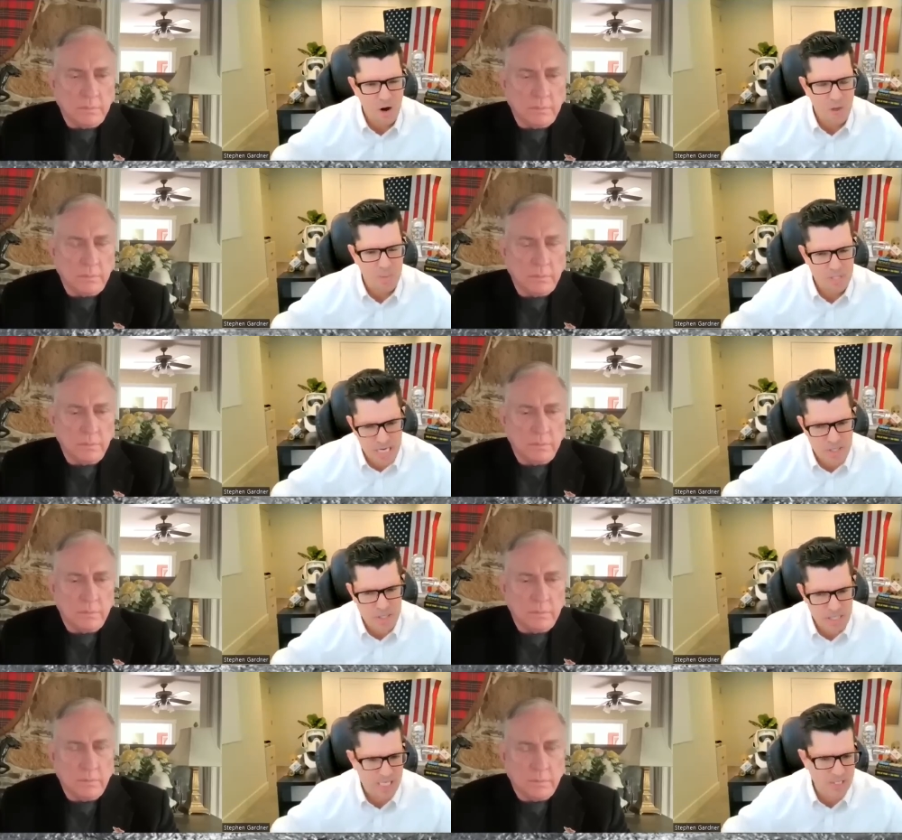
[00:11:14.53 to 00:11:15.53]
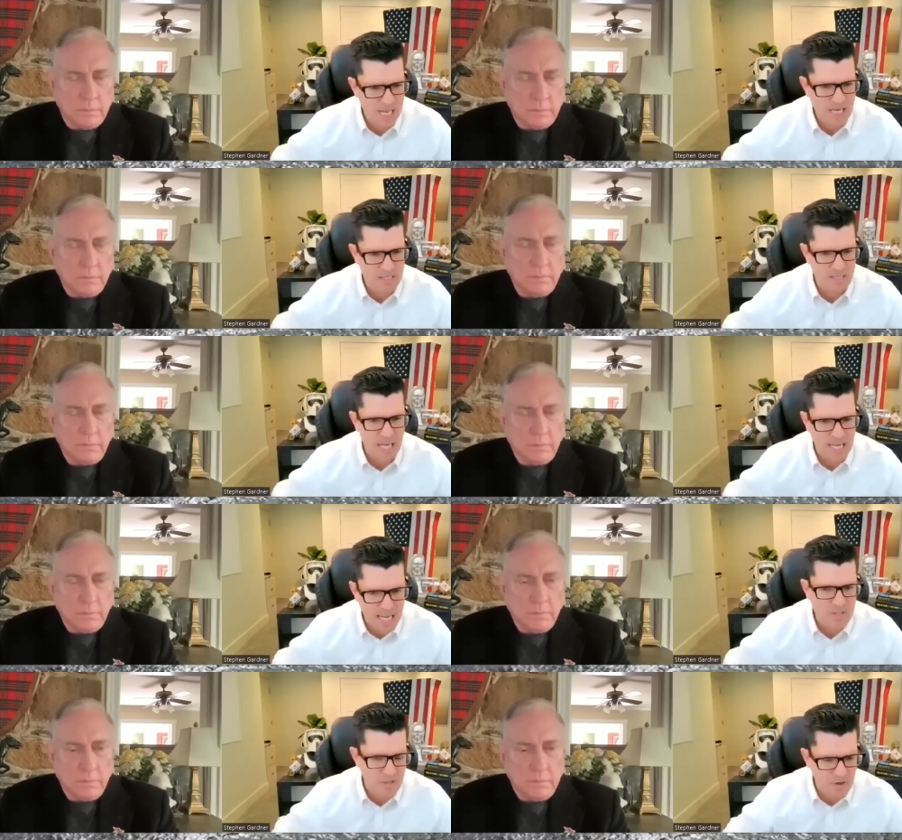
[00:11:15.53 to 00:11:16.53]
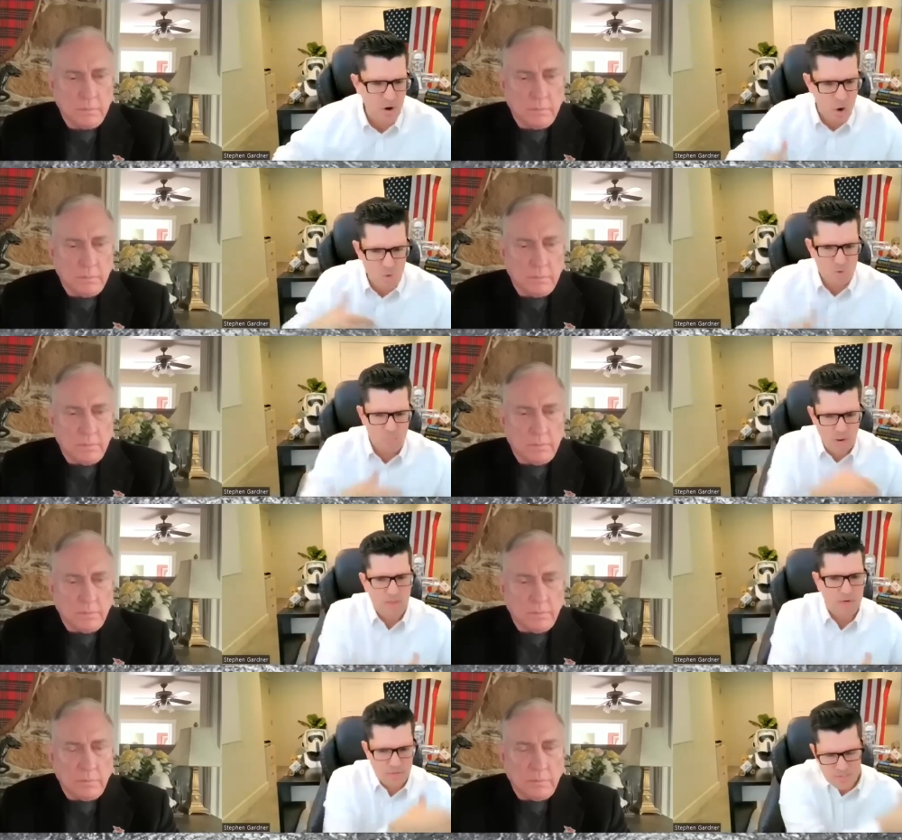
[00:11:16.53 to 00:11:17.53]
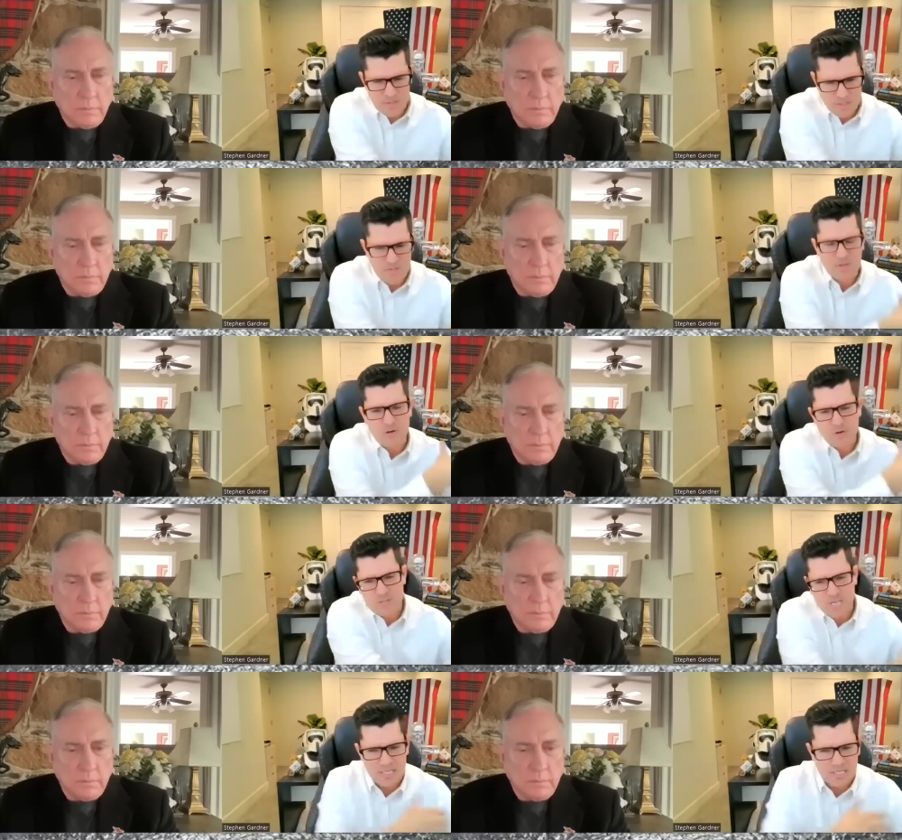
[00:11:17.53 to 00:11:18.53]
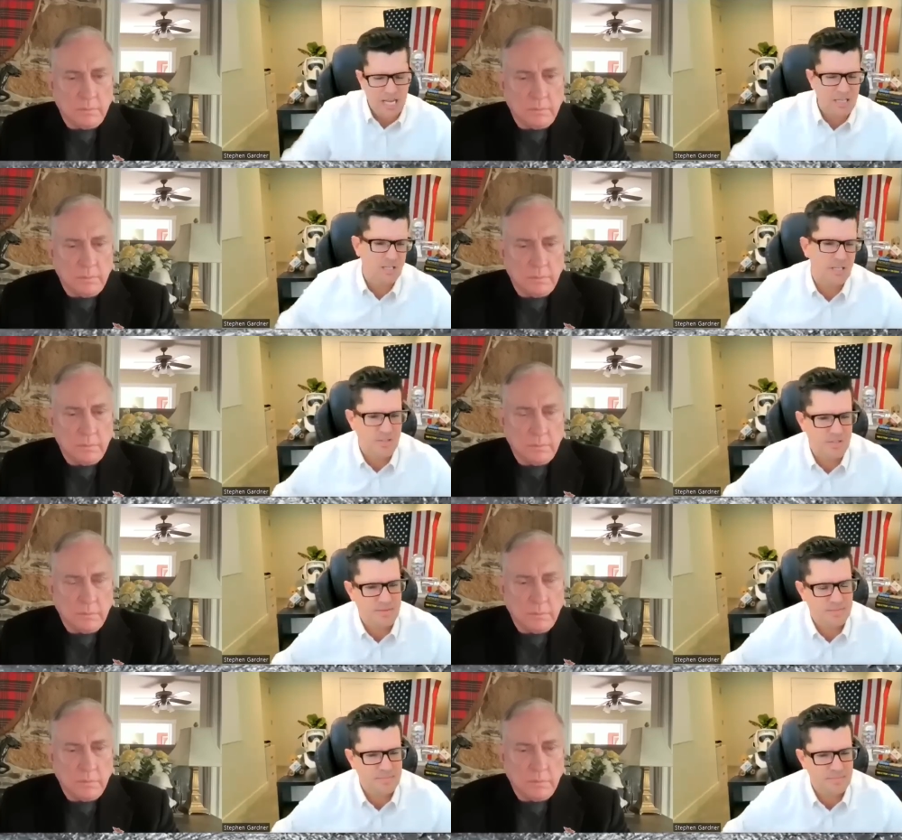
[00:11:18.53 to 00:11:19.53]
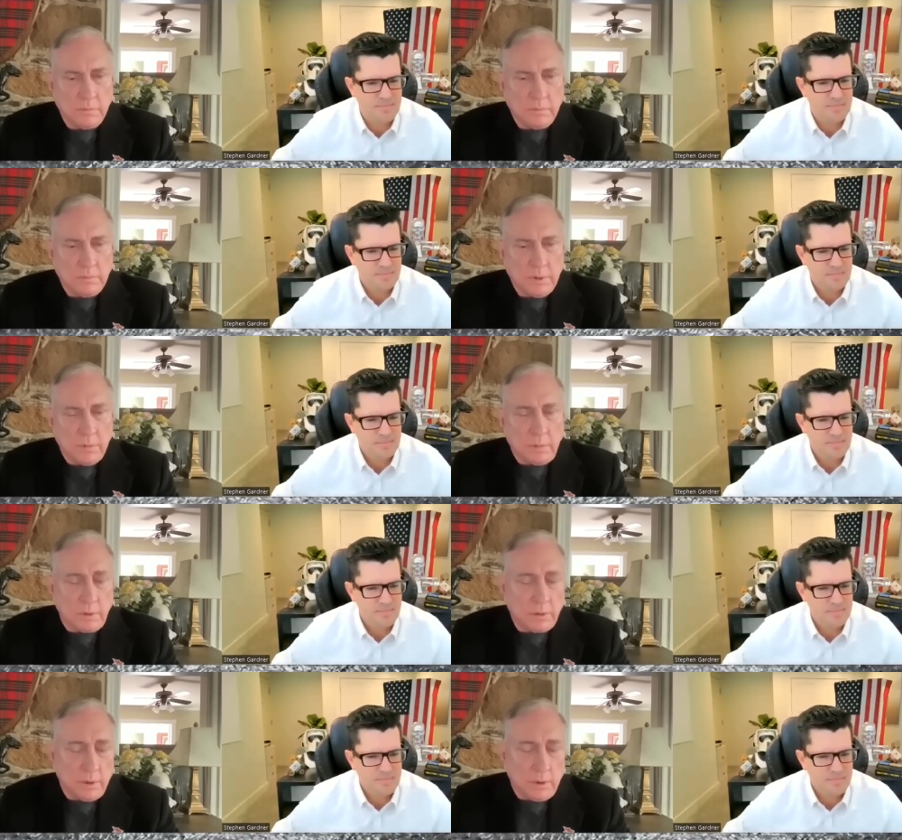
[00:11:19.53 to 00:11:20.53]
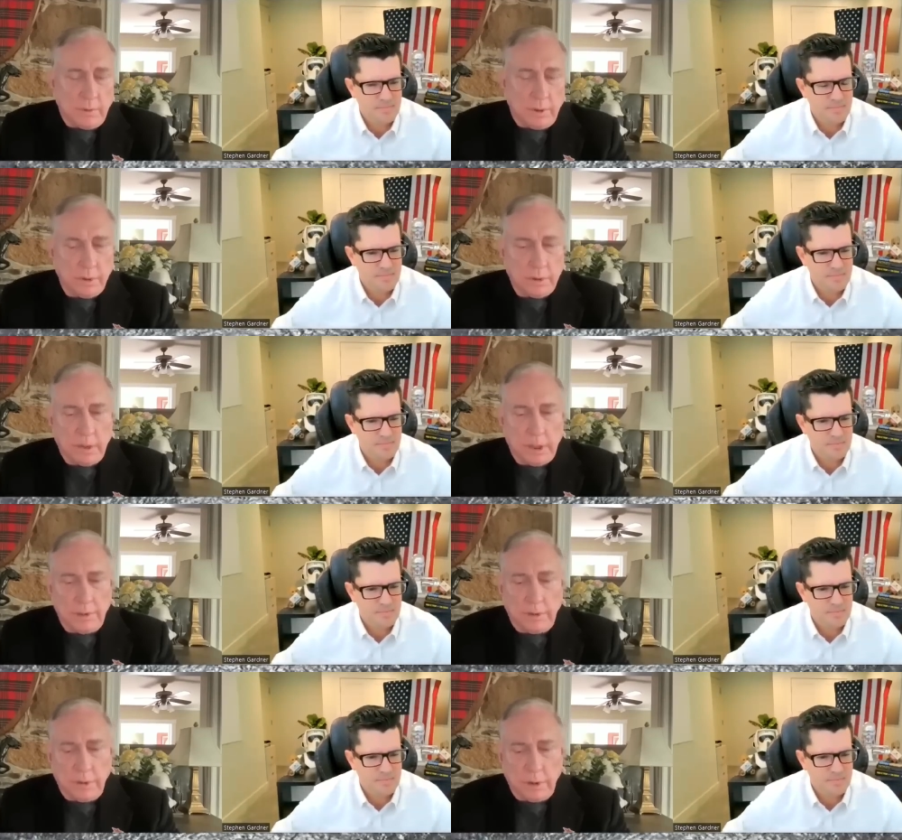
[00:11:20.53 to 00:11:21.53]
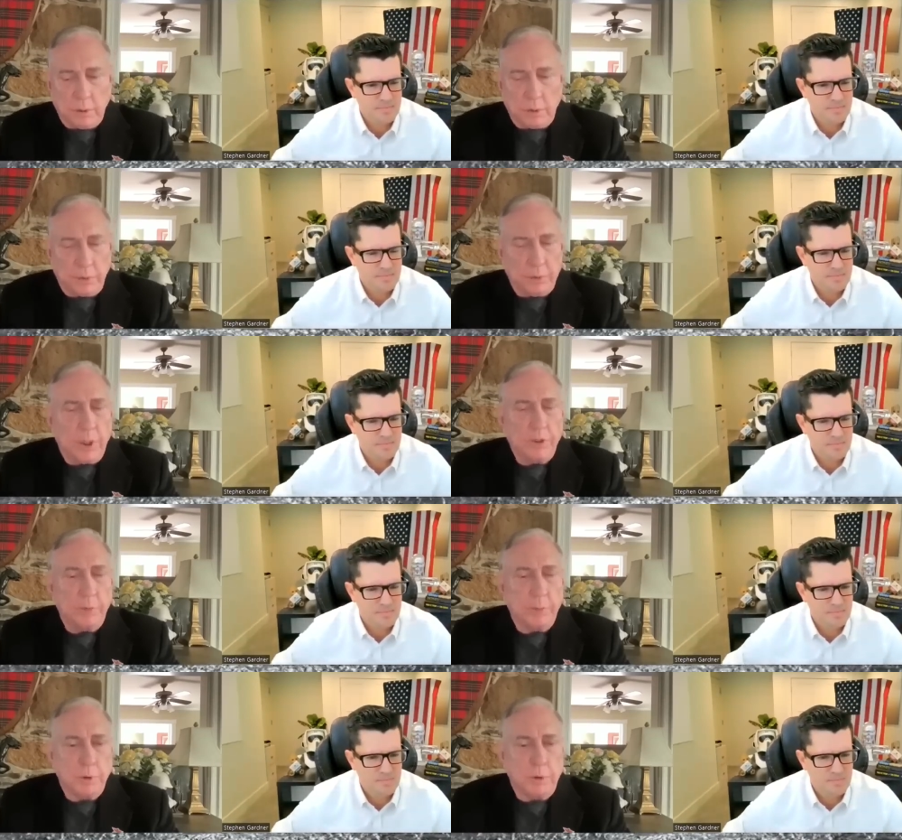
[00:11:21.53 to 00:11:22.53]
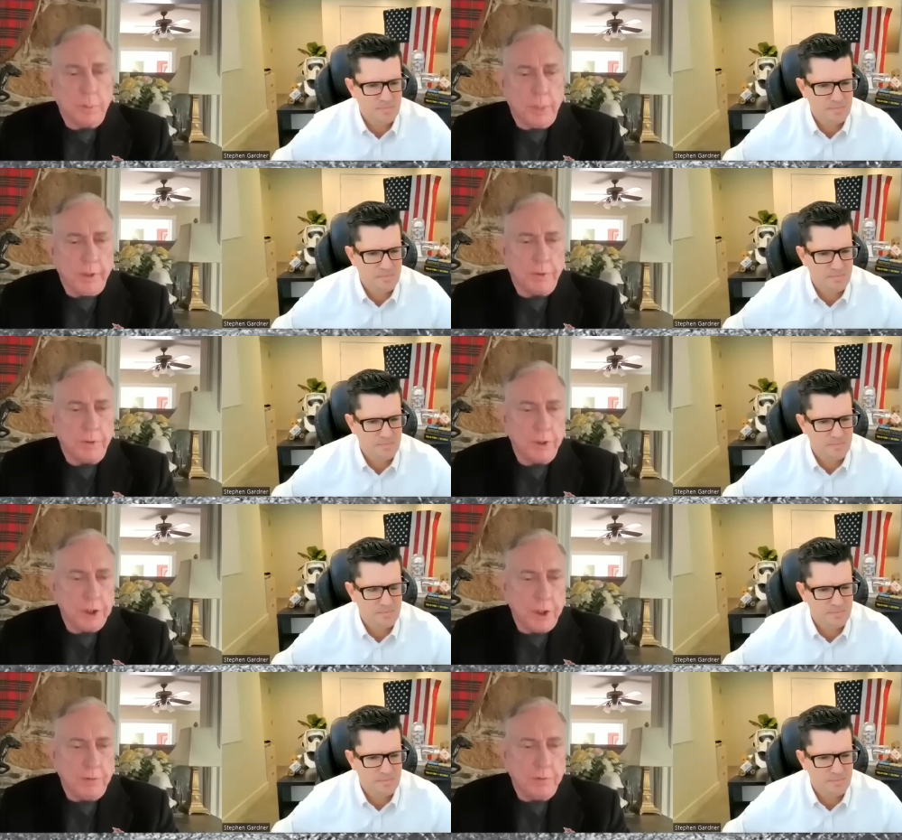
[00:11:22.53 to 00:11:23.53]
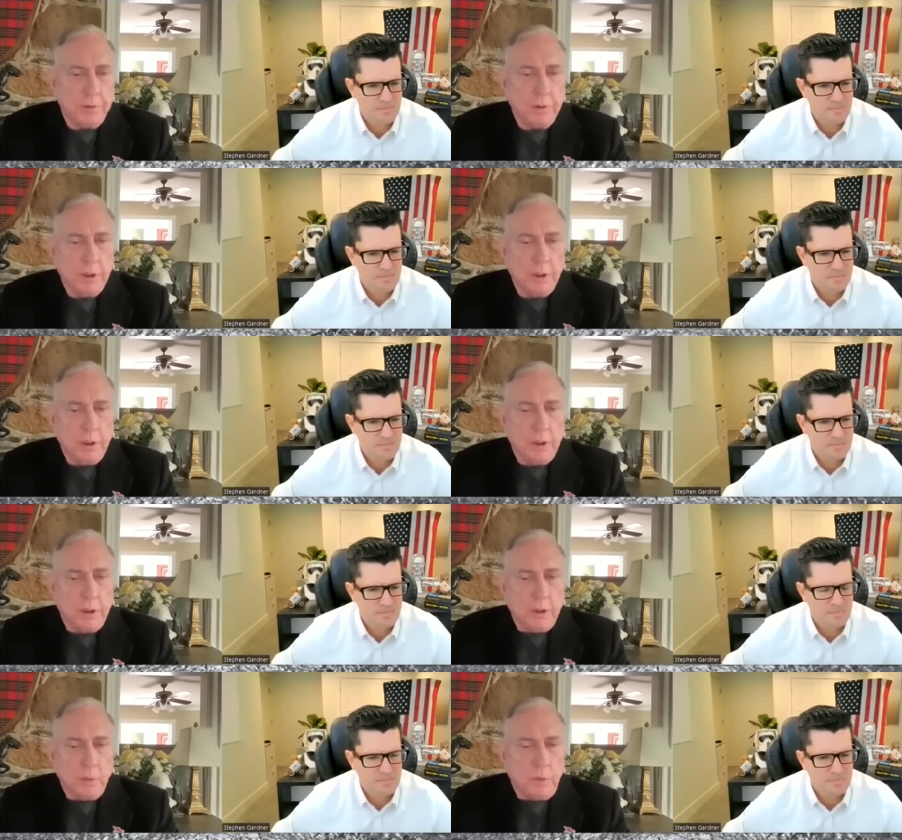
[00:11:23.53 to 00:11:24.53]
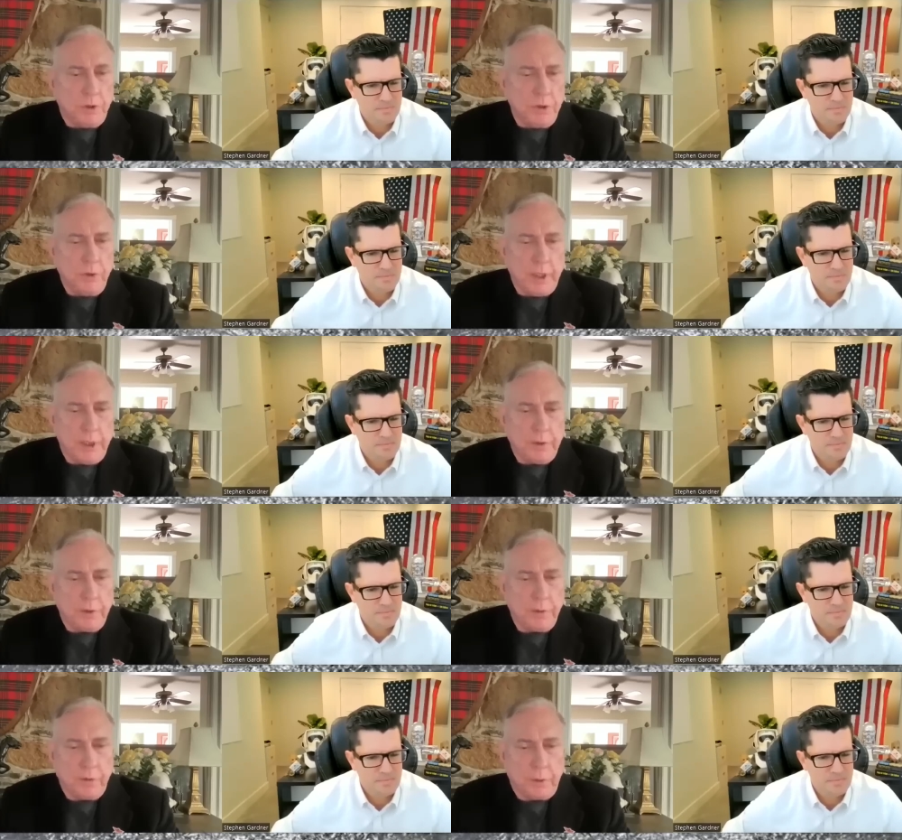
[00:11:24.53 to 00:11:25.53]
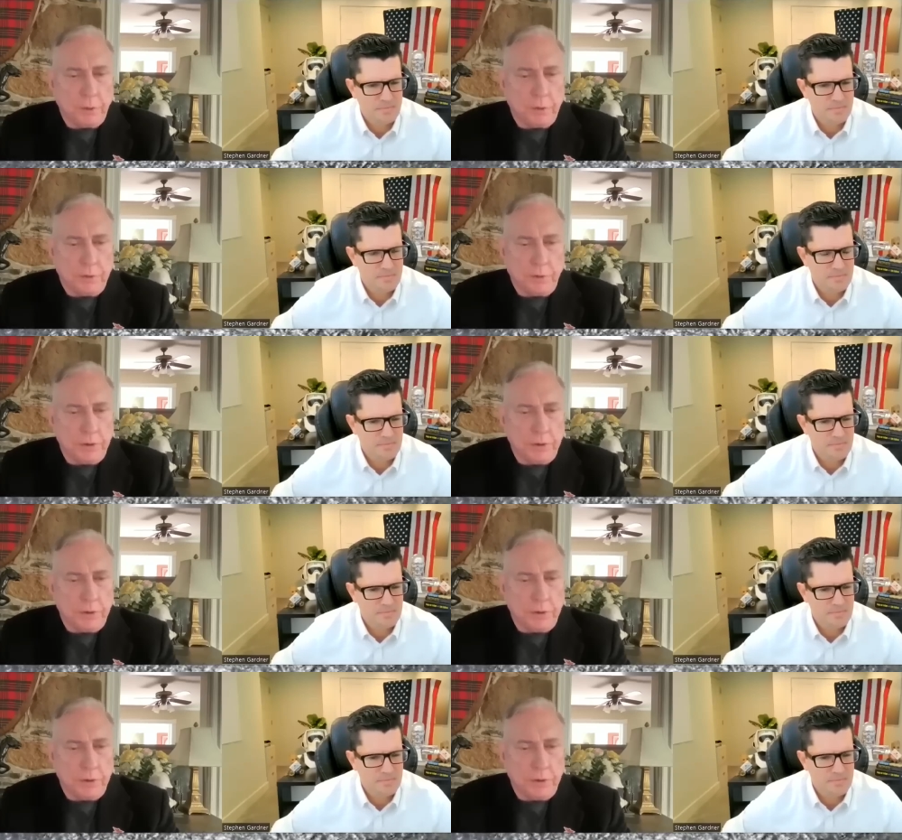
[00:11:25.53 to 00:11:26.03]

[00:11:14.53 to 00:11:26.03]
Speaker 1: are potentially sent against their own brothers and sisters in Texas.
Speaker 2: Well, no, I mean that no responsible commander in chief would do that to soldiers